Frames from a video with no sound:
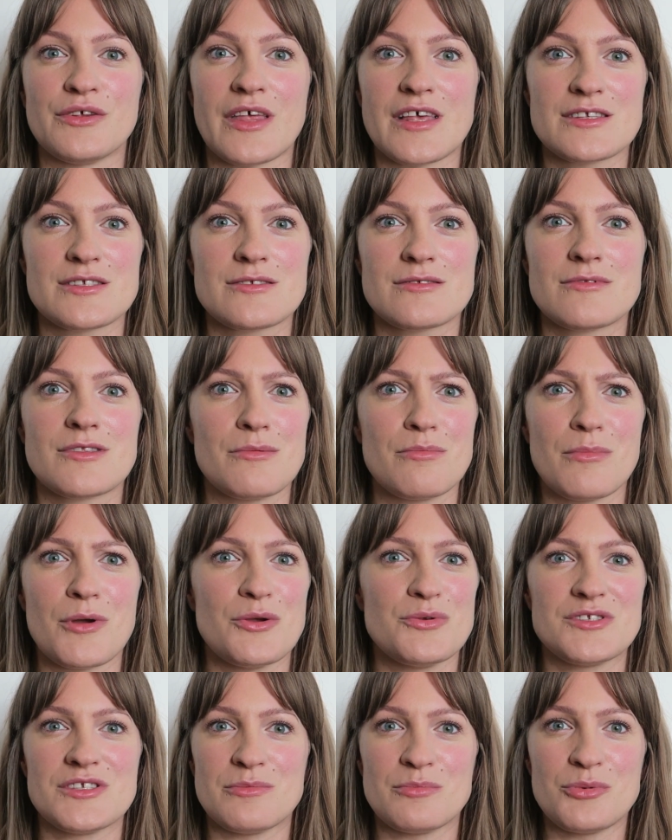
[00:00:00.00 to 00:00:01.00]
That's the
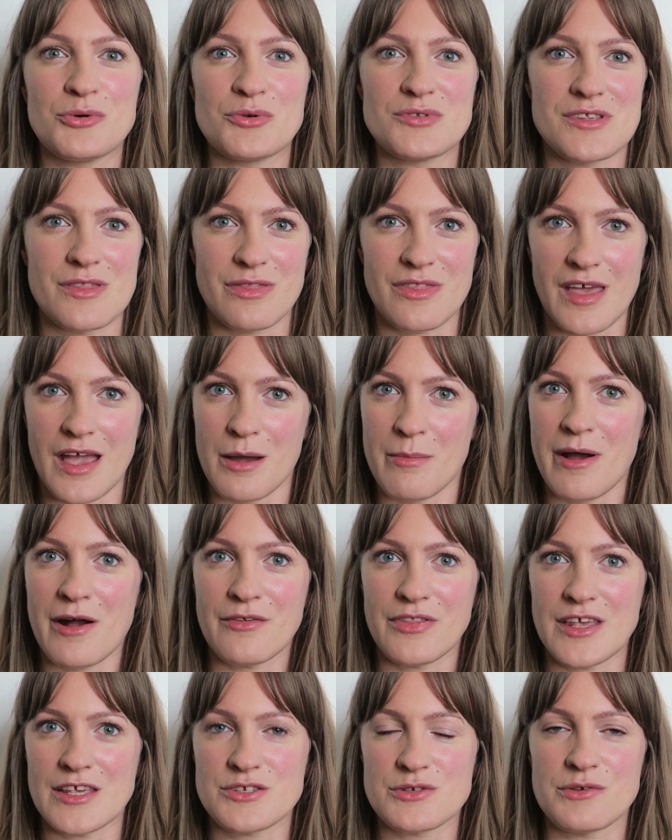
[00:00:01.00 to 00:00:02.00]
most important thing
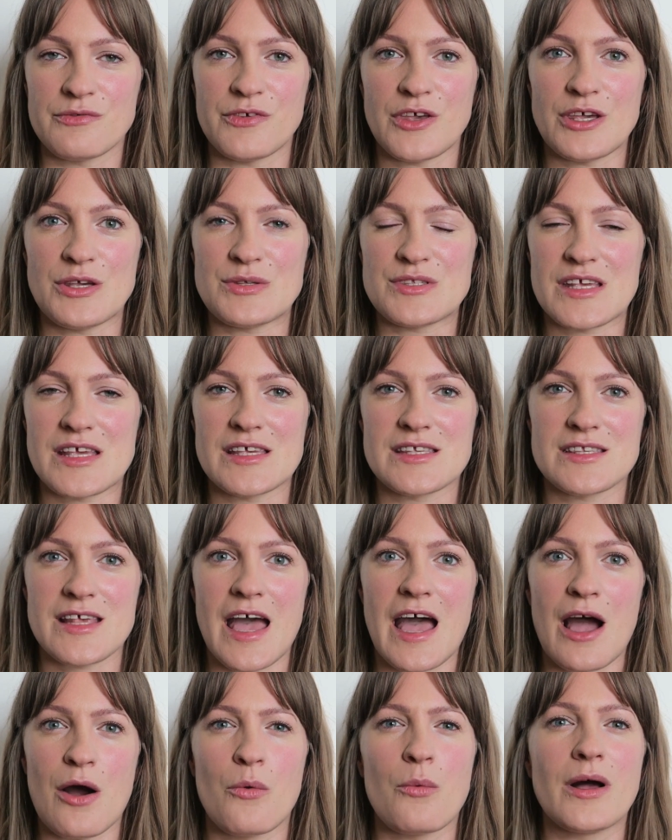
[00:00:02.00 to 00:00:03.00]
about these reviews, is
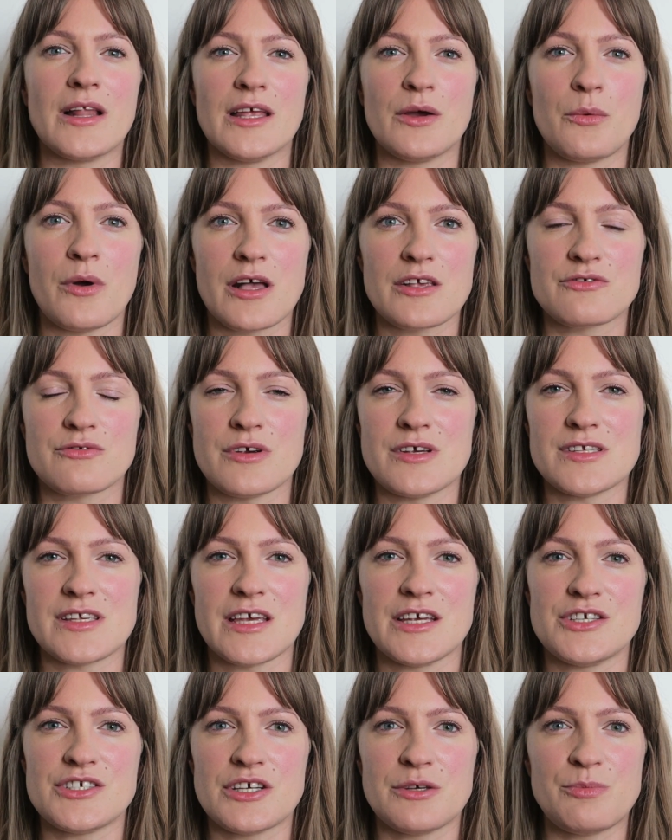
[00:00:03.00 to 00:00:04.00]
how well it works for
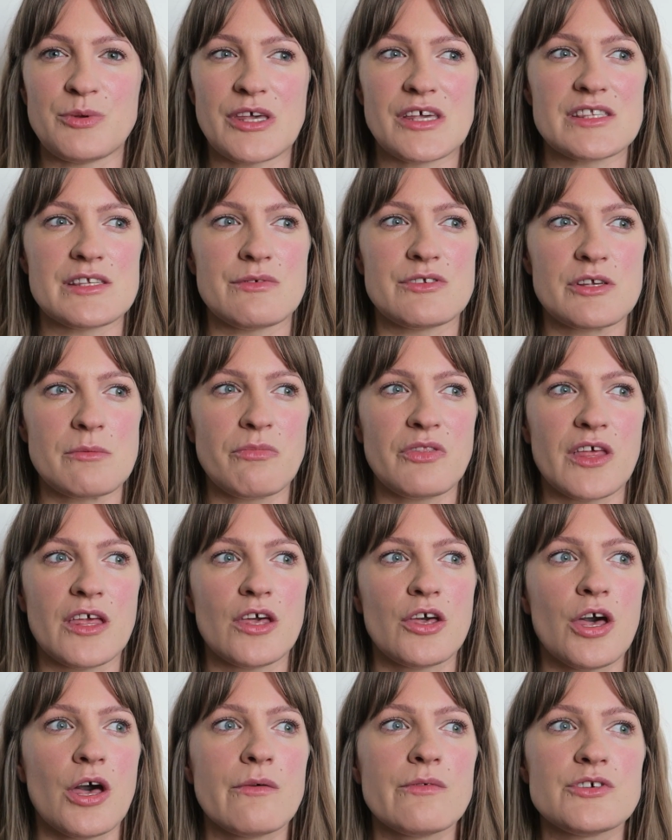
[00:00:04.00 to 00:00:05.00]
rosacea, because if
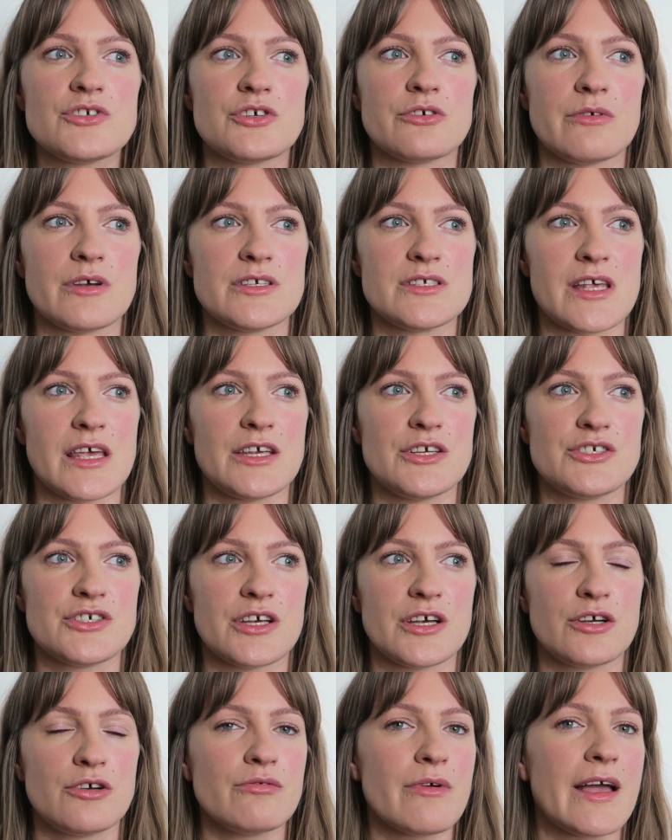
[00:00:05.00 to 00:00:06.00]
something covers your
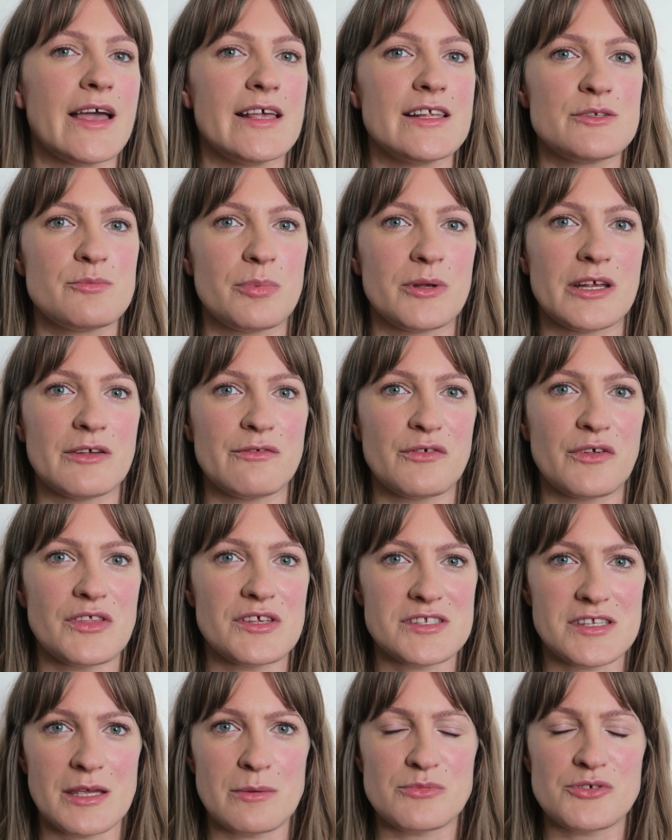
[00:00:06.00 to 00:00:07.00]
rosacea, great, but if at the
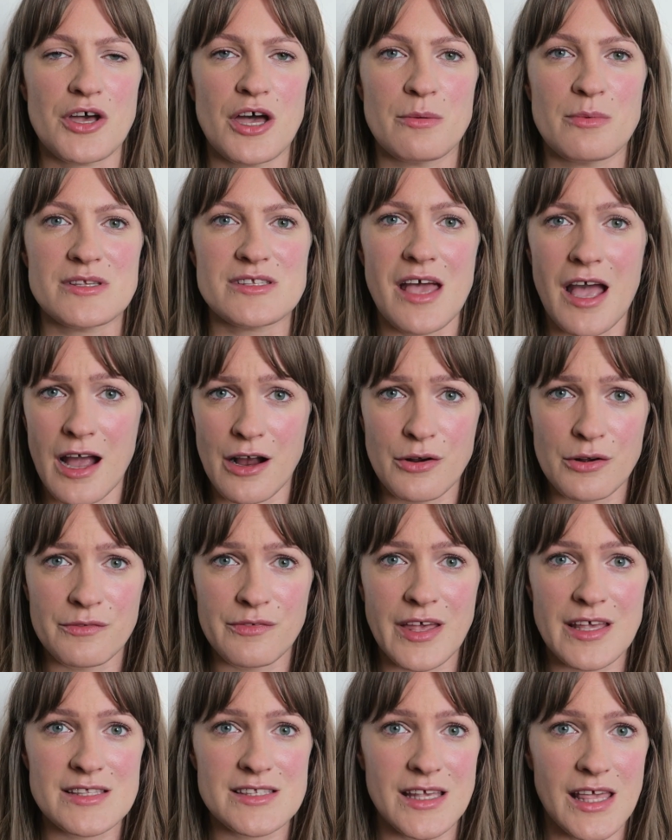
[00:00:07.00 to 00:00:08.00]
same time it's
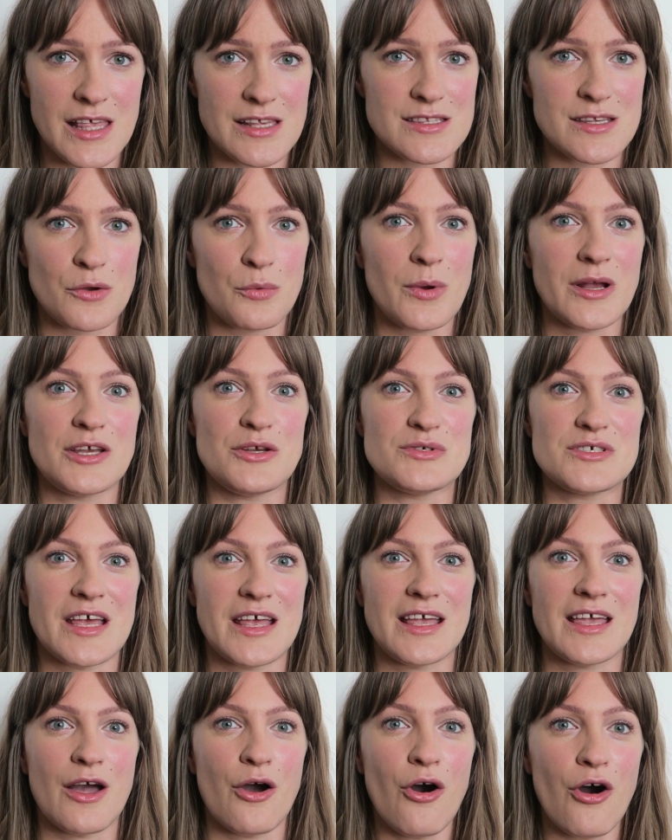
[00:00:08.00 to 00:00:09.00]
aggravating it, so when you
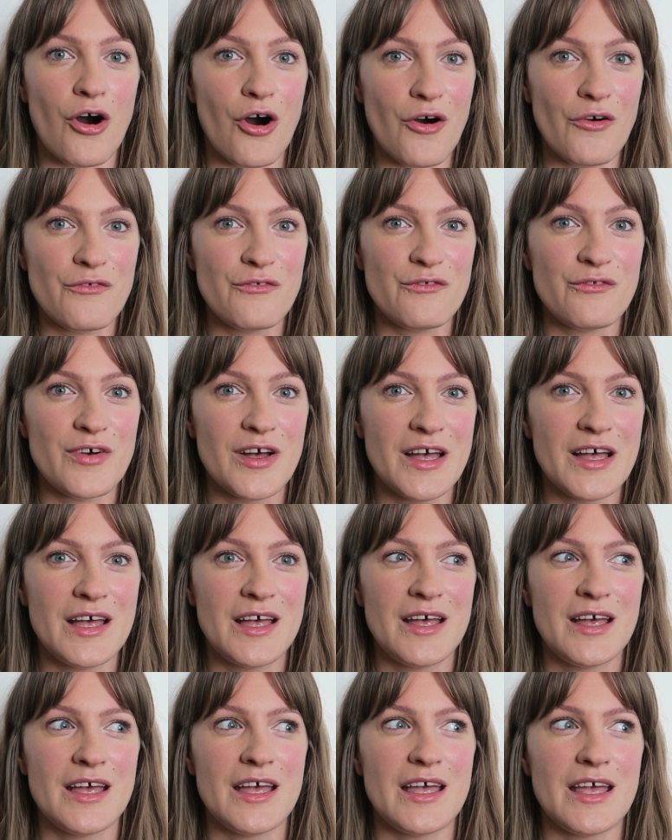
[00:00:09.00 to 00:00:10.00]
take it off,
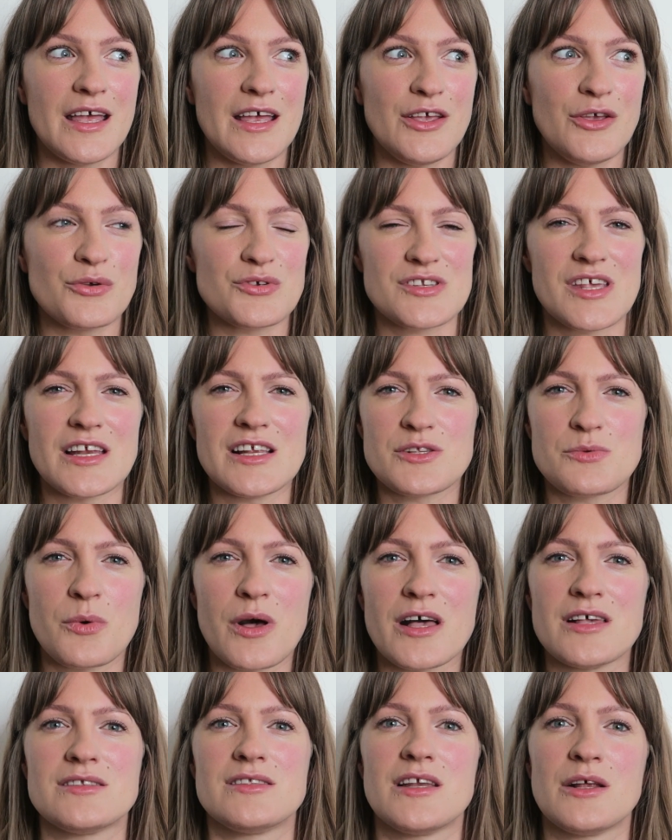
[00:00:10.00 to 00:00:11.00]
your skin is
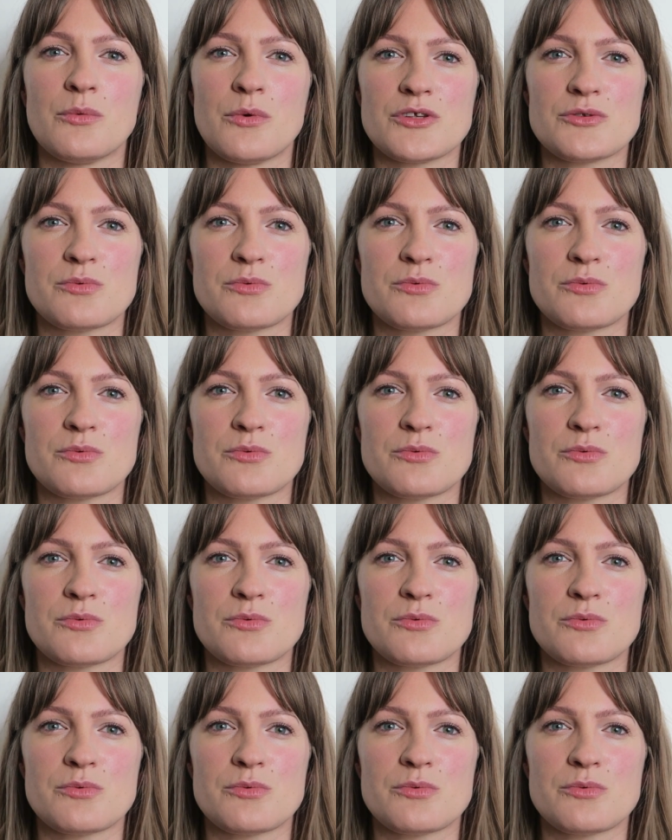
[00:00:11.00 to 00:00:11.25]
worse than it